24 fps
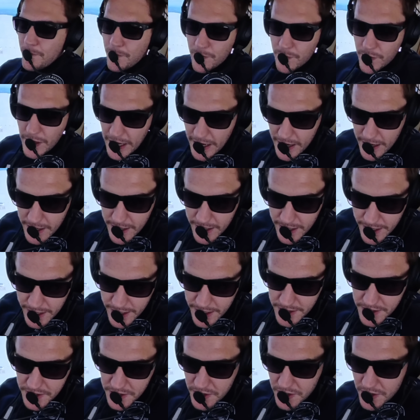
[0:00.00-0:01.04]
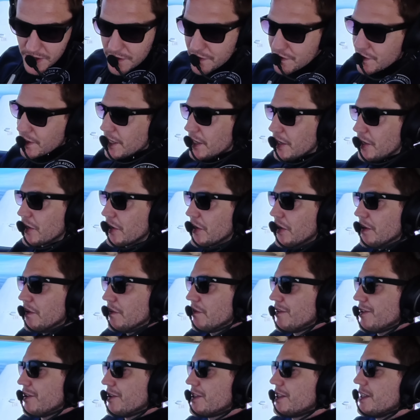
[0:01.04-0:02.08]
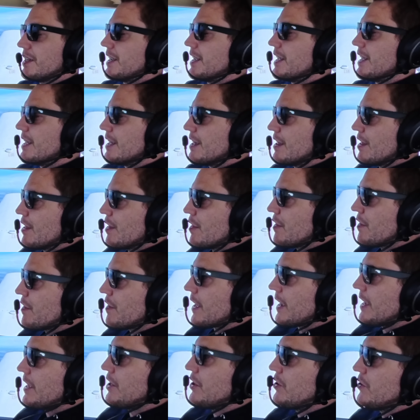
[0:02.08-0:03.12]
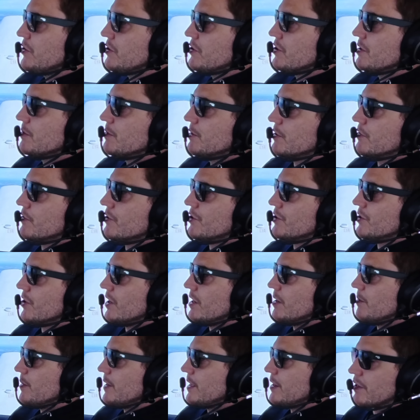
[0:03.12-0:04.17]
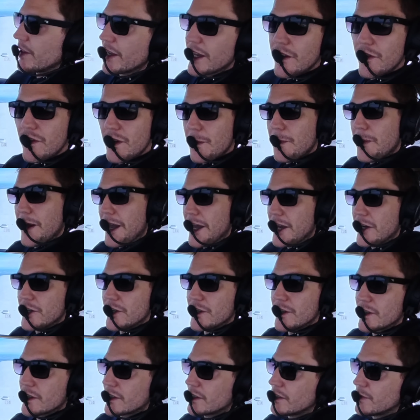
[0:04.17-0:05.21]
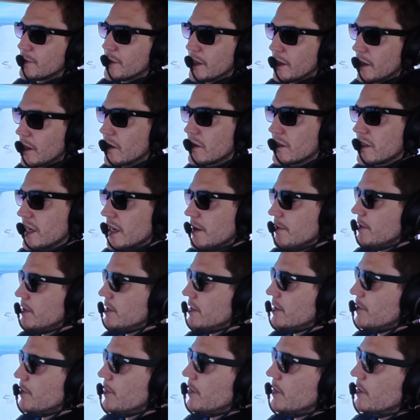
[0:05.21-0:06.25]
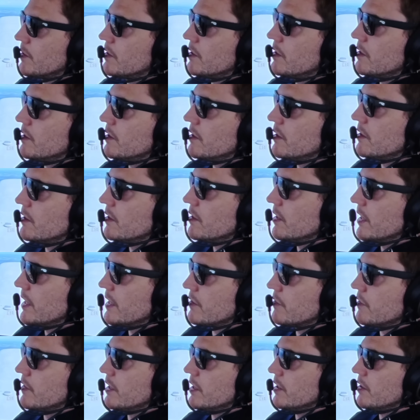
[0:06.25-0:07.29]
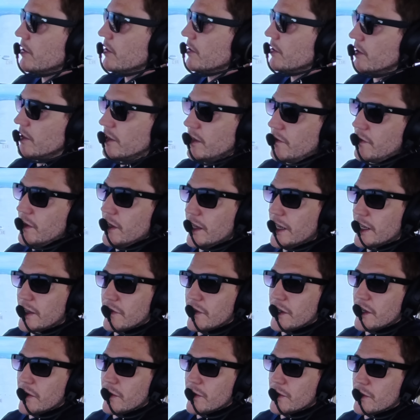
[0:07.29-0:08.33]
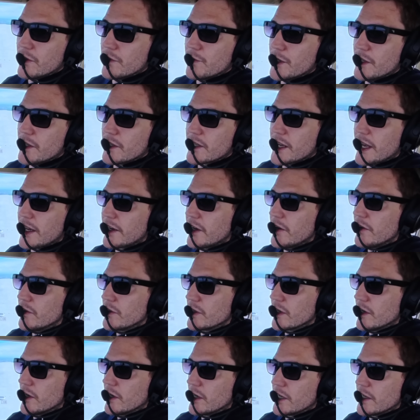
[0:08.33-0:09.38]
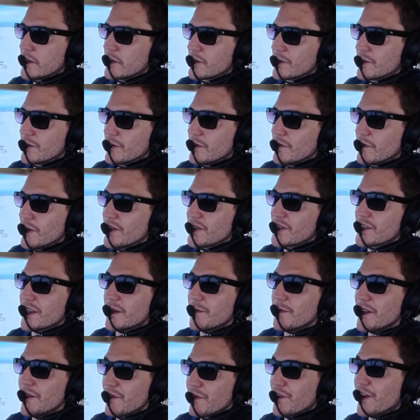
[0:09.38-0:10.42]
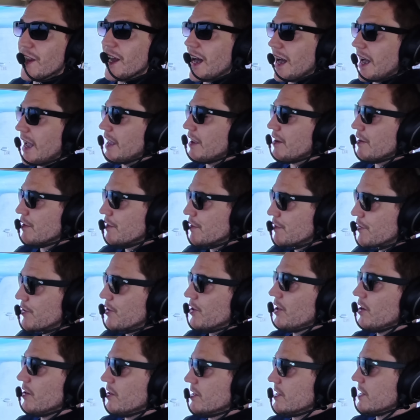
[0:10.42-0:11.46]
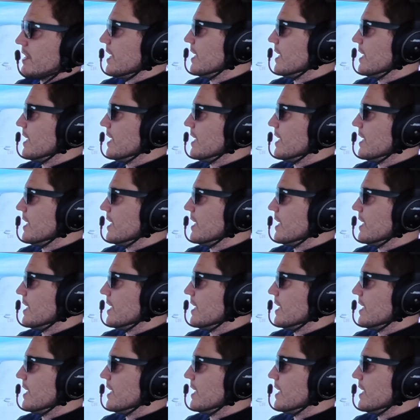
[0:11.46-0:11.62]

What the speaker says: That is the video for today. Thank you so much for joining me. Thank you for your patience, because it's been a long time since I posted the last video, and even the last video was just me sat there and talking, so you've not seen me fly for a long time.